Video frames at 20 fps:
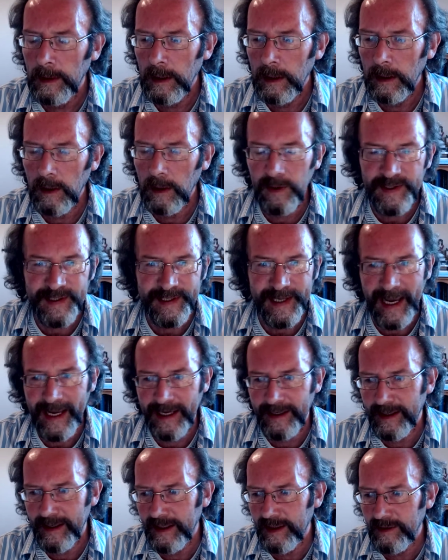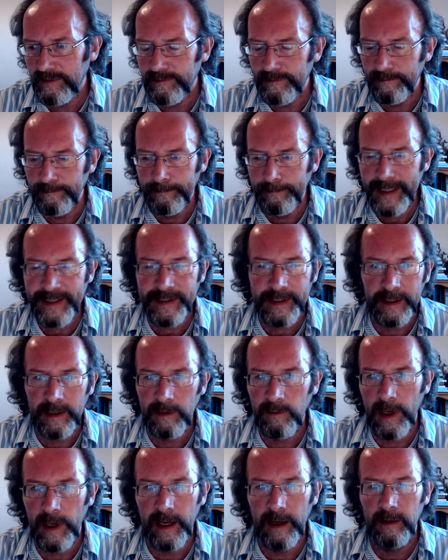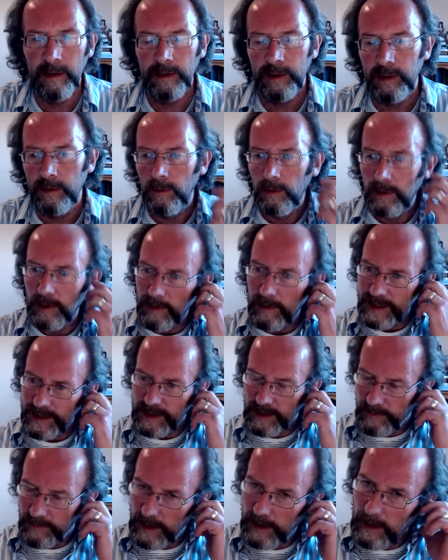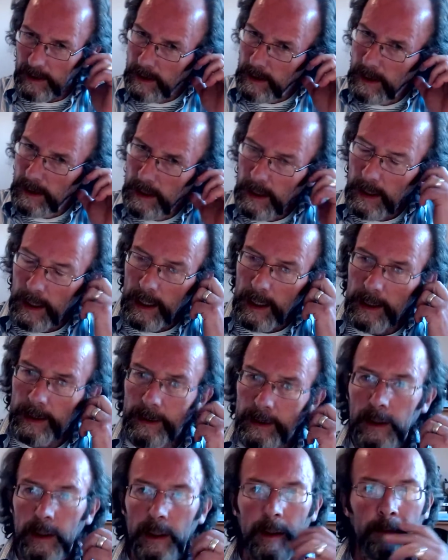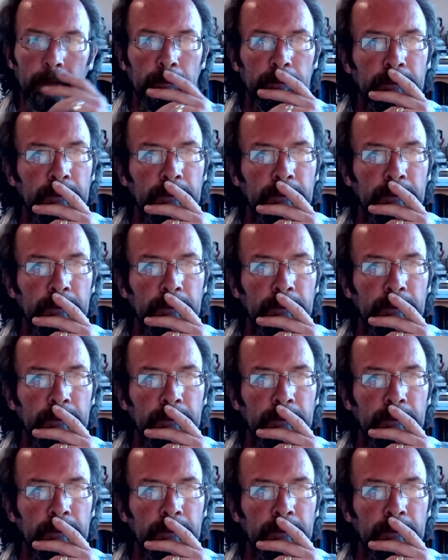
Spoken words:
a lot of sanding and messing around and all the rest of it. And